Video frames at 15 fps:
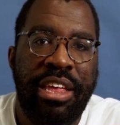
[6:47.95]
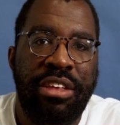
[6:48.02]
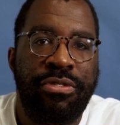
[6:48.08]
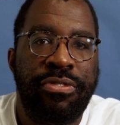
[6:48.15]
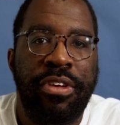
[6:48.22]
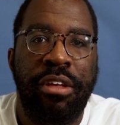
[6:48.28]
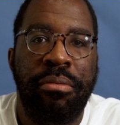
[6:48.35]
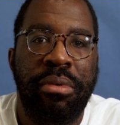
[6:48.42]

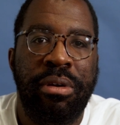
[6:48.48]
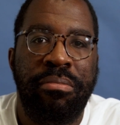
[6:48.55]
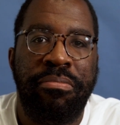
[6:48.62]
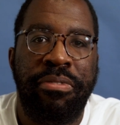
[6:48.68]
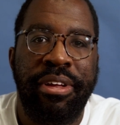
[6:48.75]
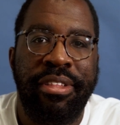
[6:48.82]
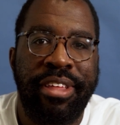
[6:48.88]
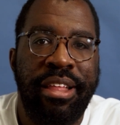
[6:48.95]
Each film
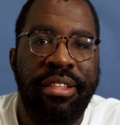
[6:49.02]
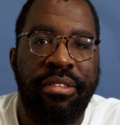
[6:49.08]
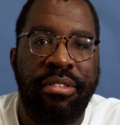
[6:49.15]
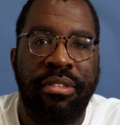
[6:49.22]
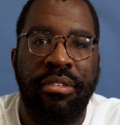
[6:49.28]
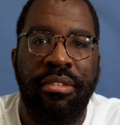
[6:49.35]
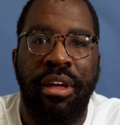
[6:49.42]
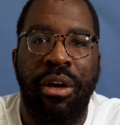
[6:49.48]

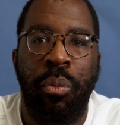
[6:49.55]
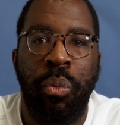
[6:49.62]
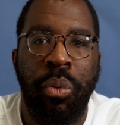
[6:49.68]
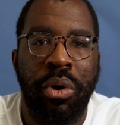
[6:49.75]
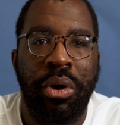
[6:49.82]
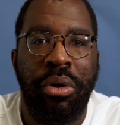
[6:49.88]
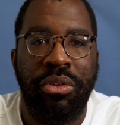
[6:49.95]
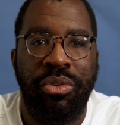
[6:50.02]
presents a
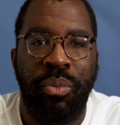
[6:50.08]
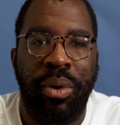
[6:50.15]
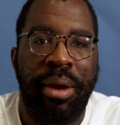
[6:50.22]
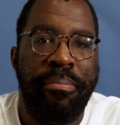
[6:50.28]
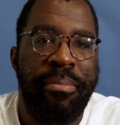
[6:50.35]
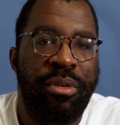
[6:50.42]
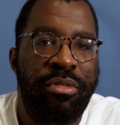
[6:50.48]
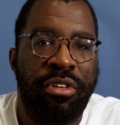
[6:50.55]
world
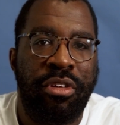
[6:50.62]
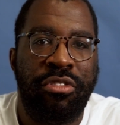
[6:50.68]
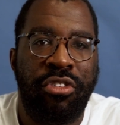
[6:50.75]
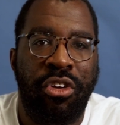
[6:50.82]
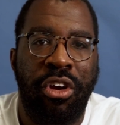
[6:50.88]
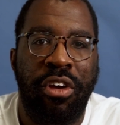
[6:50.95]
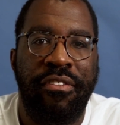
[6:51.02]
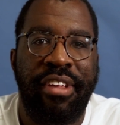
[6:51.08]
where music
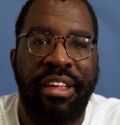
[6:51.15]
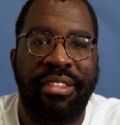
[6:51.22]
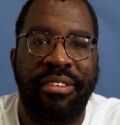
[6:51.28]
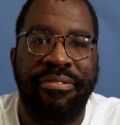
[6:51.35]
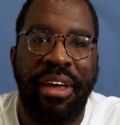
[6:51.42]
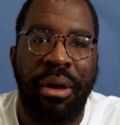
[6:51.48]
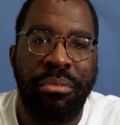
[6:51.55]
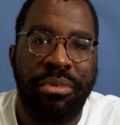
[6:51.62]
serves as
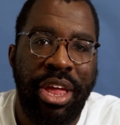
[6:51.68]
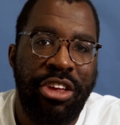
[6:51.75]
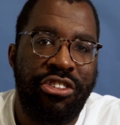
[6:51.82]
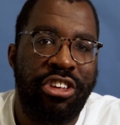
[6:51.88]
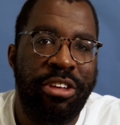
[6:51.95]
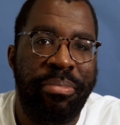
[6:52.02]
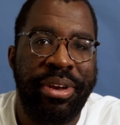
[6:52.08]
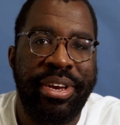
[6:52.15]
a
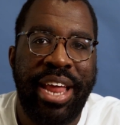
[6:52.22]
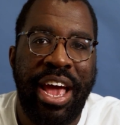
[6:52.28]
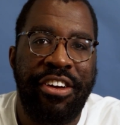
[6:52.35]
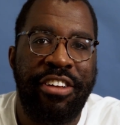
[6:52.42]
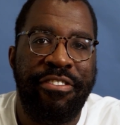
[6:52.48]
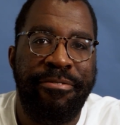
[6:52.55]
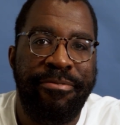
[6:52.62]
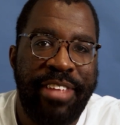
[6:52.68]
foundation, but
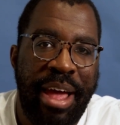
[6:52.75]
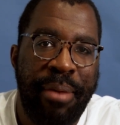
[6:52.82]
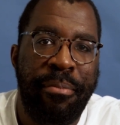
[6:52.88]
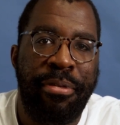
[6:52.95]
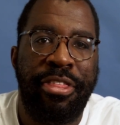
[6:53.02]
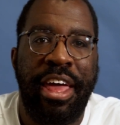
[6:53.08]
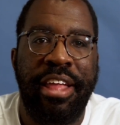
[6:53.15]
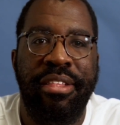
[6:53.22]
narrative
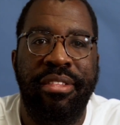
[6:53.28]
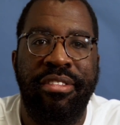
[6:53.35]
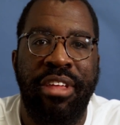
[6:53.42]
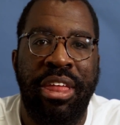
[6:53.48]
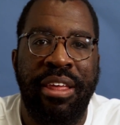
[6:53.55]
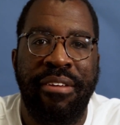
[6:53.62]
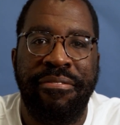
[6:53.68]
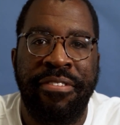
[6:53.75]
depth and
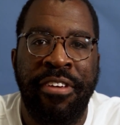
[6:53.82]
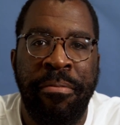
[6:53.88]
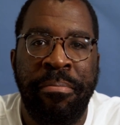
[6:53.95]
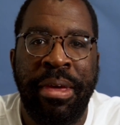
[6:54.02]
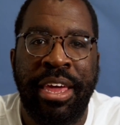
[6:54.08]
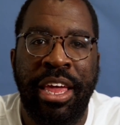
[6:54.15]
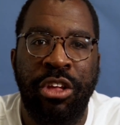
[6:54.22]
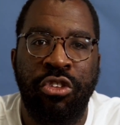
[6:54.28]
stunning
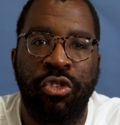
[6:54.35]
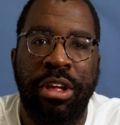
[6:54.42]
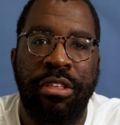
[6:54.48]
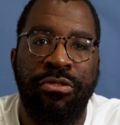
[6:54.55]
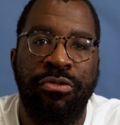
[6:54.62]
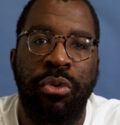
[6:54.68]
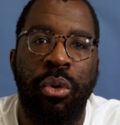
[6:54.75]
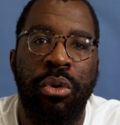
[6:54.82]
filmmaking
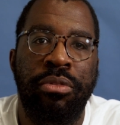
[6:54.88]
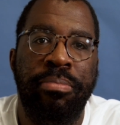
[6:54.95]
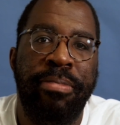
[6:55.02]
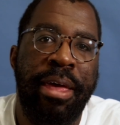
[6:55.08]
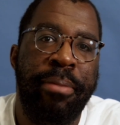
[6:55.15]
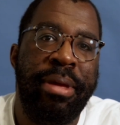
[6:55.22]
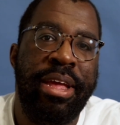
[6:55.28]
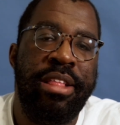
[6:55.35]
transform
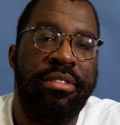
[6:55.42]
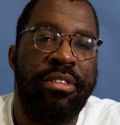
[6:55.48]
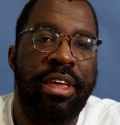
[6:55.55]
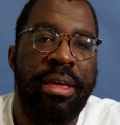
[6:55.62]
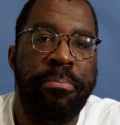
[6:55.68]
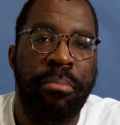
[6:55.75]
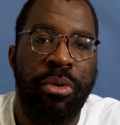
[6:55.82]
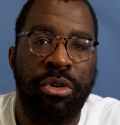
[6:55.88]
them
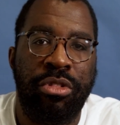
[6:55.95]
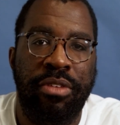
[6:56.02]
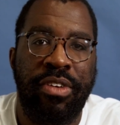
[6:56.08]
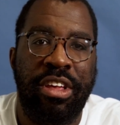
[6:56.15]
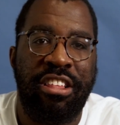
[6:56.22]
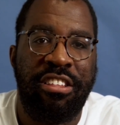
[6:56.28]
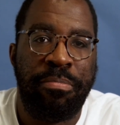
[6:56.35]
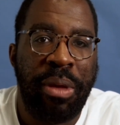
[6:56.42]
into
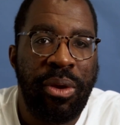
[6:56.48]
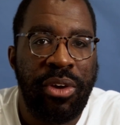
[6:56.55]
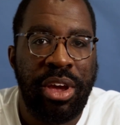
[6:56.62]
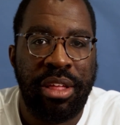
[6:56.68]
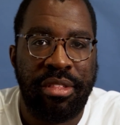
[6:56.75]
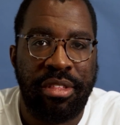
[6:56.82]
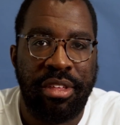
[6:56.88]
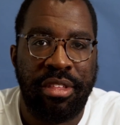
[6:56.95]
immersive
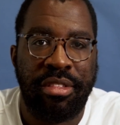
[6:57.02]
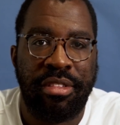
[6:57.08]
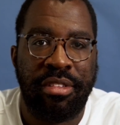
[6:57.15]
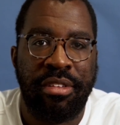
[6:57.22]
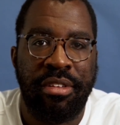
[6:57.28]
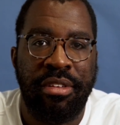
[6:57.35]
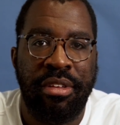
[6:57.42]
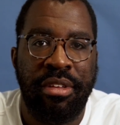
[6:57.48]

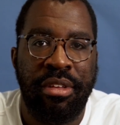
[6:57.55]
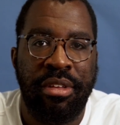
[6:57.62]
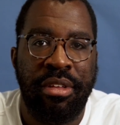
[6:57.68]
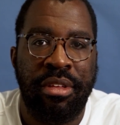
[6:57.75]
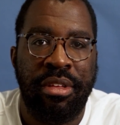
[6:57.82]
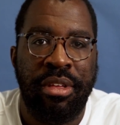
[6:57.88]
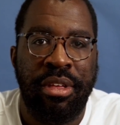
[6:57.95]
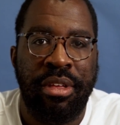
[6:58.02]
experiences.
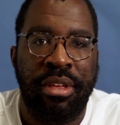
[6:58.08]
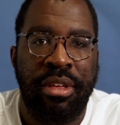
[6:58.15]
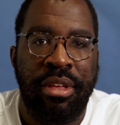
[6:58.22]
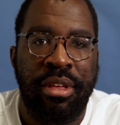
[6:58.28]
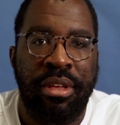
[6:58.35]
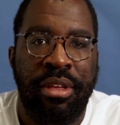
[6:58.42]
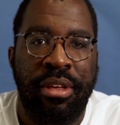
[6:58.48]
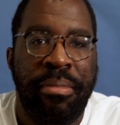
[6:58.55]

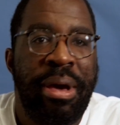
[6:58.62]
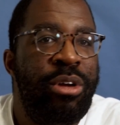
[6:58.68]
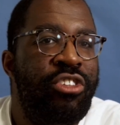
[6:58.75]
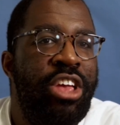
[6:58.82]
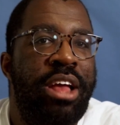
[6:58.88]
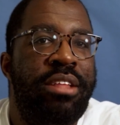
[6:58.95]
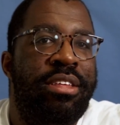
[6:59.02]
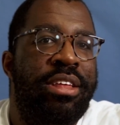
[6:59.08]
Michael
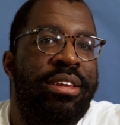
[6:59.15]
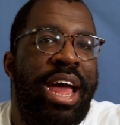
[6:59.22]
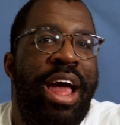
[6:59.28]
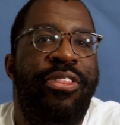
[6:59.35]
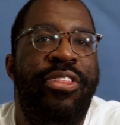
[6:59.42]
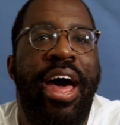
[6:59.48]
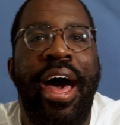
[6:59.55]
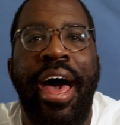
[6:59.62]
Jackson,
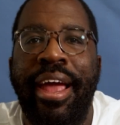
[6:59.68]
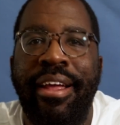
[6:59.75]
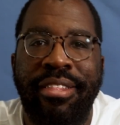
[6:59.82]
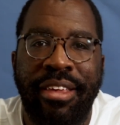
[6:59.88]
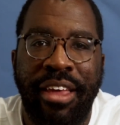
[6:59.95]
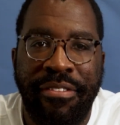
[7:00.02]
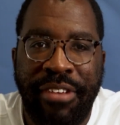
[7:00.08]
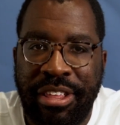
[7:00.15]
at the
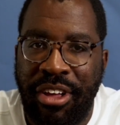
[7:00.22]
height of